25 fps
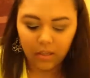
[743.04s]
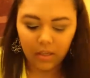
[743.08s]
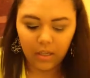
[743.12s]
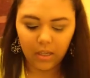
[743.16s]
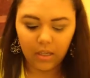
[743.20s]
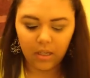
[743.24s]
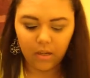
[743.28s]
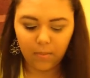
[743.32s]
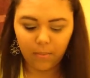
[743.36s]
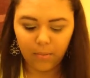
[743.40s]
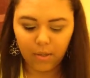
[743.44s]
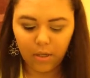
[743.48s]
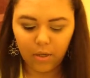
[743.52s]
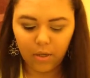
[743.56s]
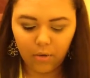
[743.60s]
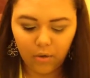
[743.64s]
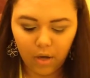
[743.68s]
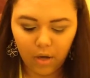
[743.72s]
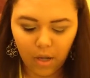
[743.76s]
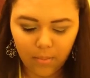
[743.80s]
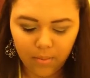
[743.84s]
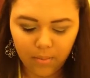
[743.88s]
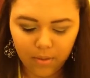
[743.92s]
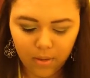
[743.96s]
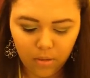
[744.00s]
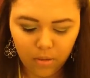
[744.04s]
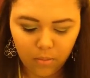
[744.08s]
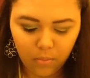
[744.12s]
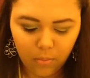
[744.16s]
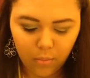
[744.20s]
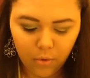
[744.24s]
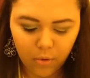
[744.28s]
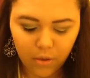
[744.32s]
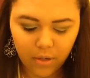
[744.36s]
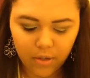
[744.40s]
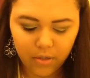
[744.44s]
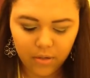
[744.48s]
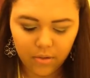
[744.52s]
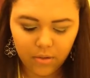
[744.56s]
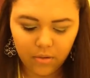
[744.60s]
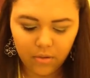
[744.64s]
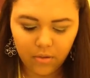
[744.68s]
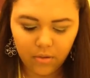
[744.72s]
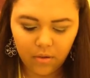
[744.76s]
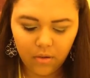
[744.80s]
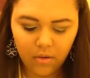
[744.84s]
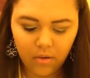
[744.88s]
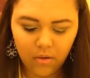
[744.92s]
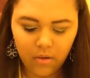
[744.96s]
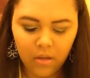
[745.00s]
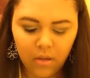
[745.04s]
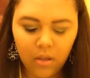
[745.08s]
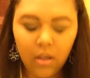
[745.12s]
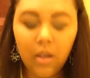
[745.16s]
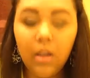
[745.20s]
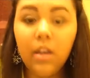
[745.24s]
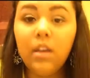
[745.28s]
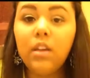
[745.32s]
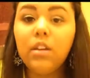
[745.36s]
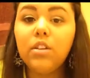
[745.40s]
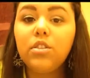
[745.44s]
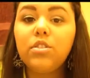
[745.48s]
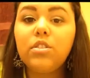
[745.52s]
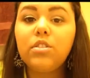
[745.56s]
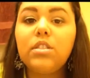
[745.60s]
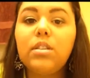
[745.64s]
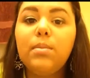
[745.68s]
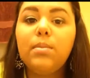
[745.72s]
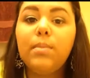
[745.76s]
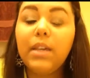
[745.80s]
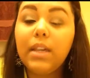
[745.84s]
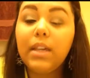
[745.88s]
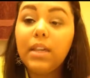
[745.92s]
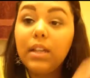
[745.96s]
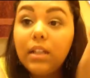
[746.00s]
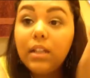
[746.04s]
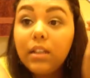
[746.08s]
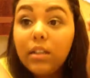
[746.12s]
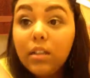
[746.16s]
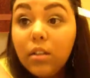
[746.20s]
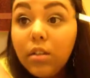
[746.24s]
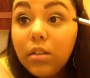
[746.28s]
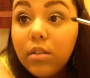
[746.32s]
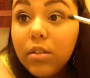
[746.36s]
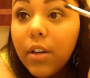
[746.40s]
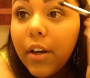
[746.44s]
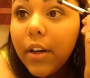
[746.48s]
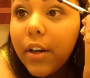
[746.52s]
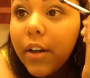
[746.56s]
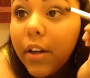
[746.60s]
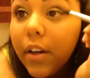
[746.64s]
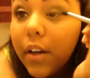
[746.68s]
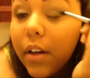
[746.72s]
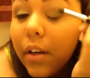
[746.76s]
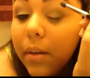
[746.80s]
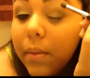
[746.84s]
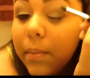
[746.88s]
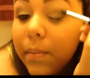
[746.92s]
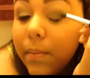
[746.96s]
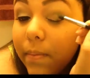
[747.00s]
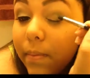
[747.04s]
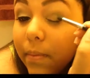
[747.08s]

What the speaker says: And I'm gonna grab a little more, just to make it a little darker.